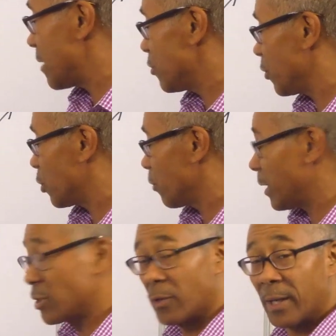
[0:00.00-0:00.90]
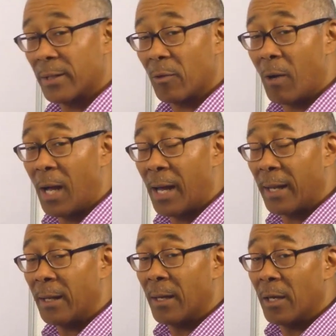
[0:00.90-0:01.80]
as you increase your N O
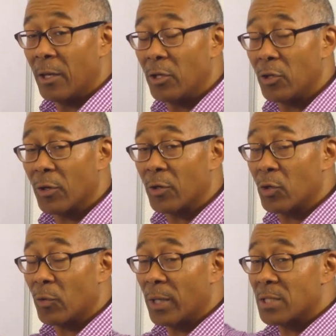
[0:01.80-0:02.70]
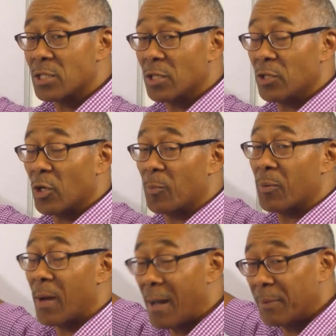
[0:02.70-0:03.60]
I, you increase your
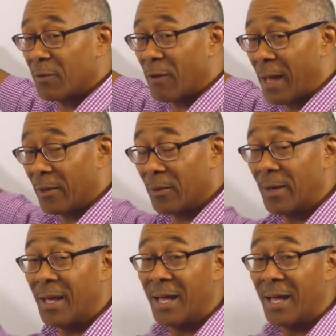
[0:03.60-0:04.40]
property value.